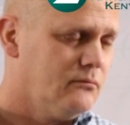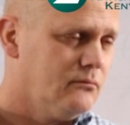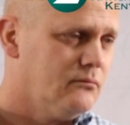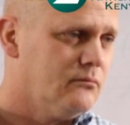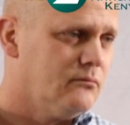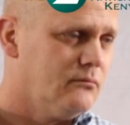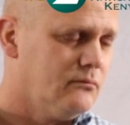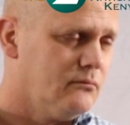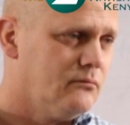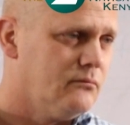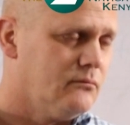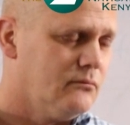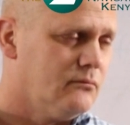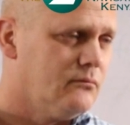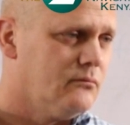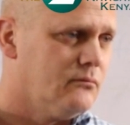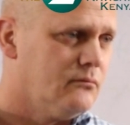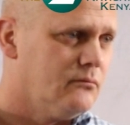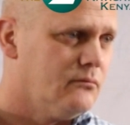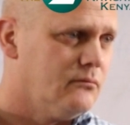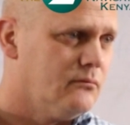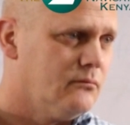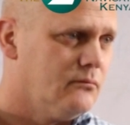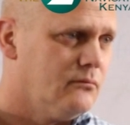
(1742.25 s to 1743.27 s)
in order to have
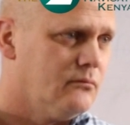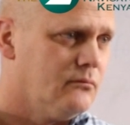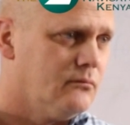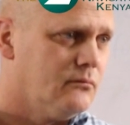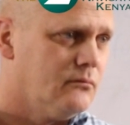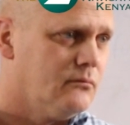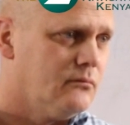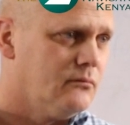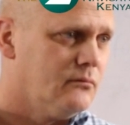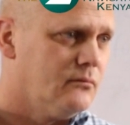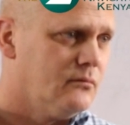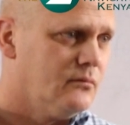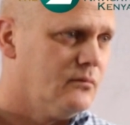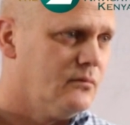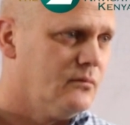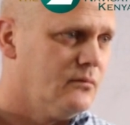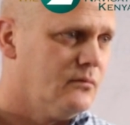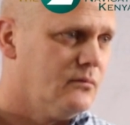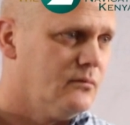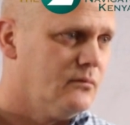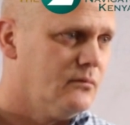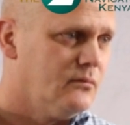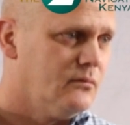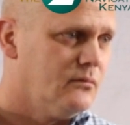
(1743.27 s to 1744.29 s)
that bond
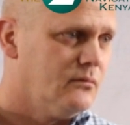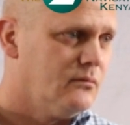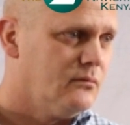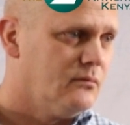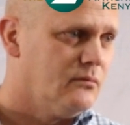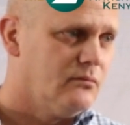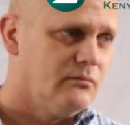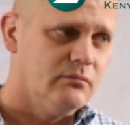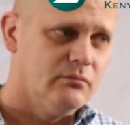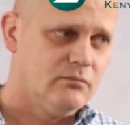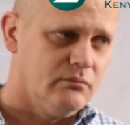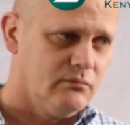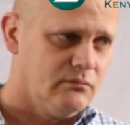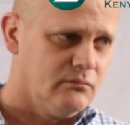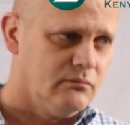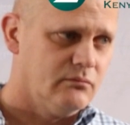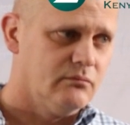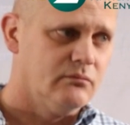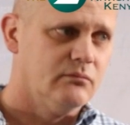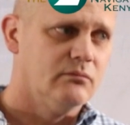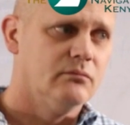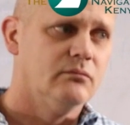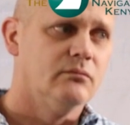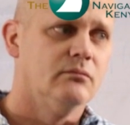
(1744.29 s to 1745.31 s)
and see the
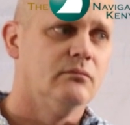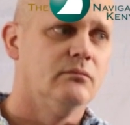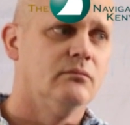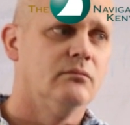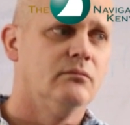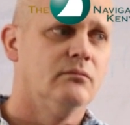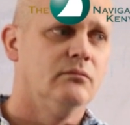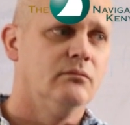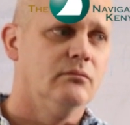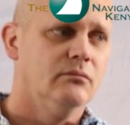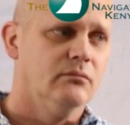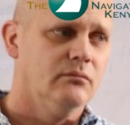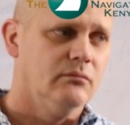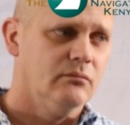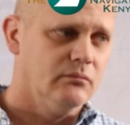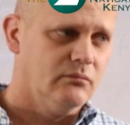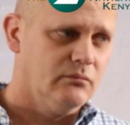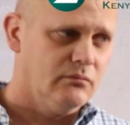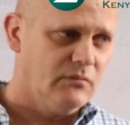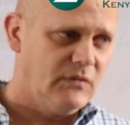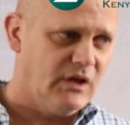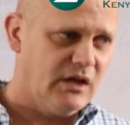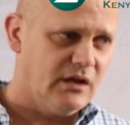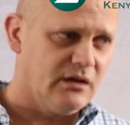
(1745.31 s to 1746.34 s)
same picture that we're looking
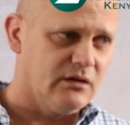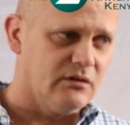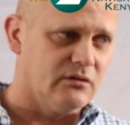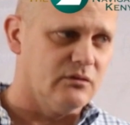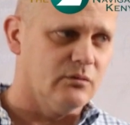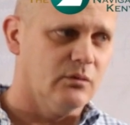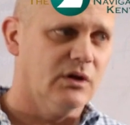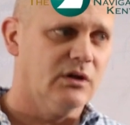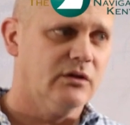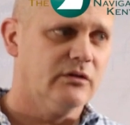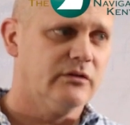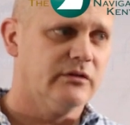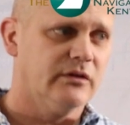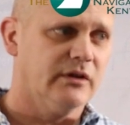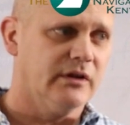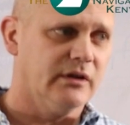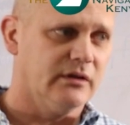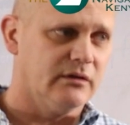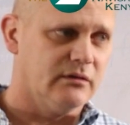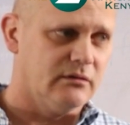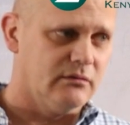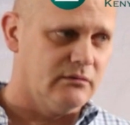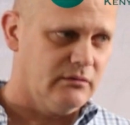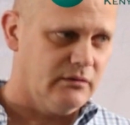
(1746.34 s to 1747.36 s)
at. That is well
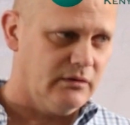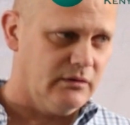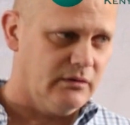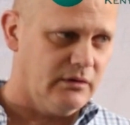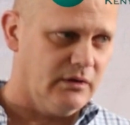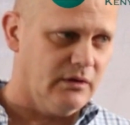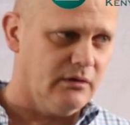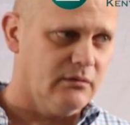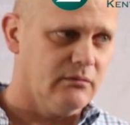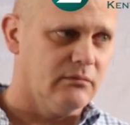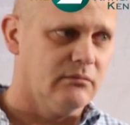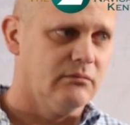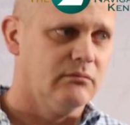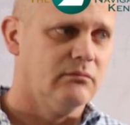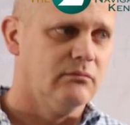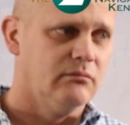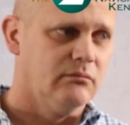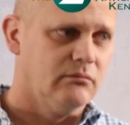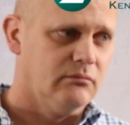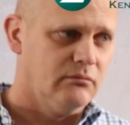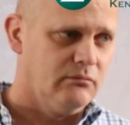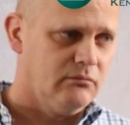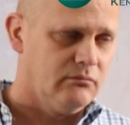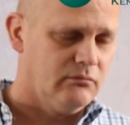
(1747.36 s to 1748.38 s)
said. Yeah. yeah.
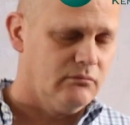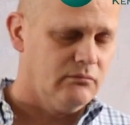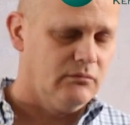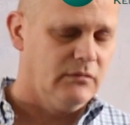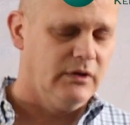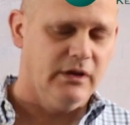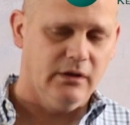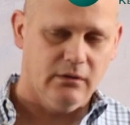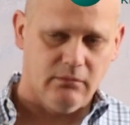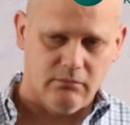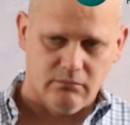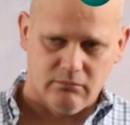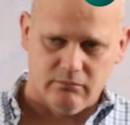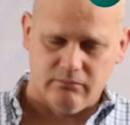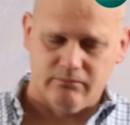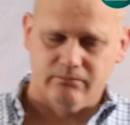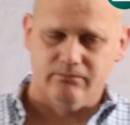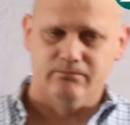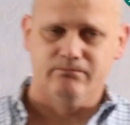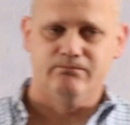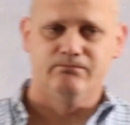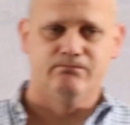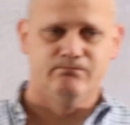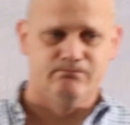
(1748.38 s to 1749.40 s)
So,
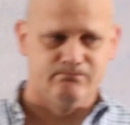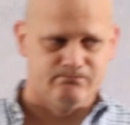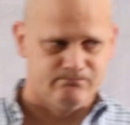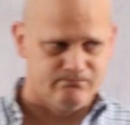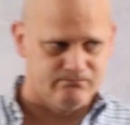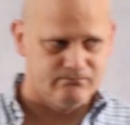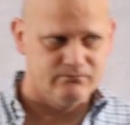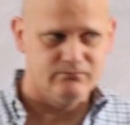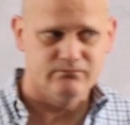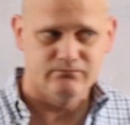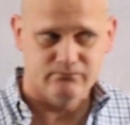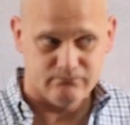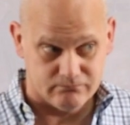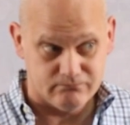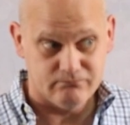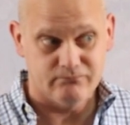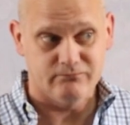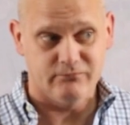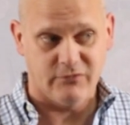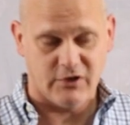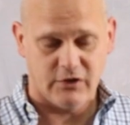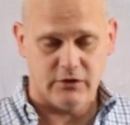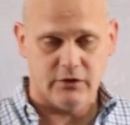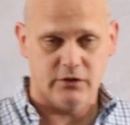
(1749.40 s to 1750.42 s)
yeah.
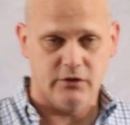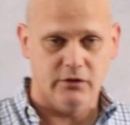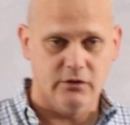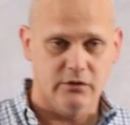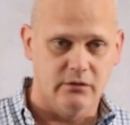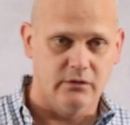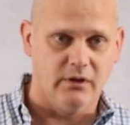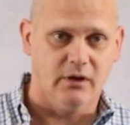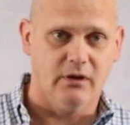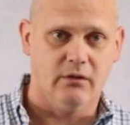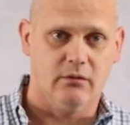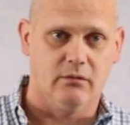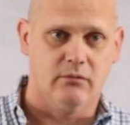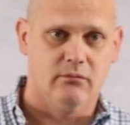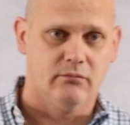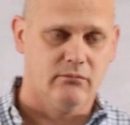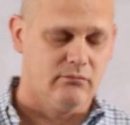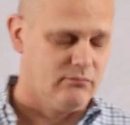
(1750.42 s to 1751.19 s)
Very good. Yeah.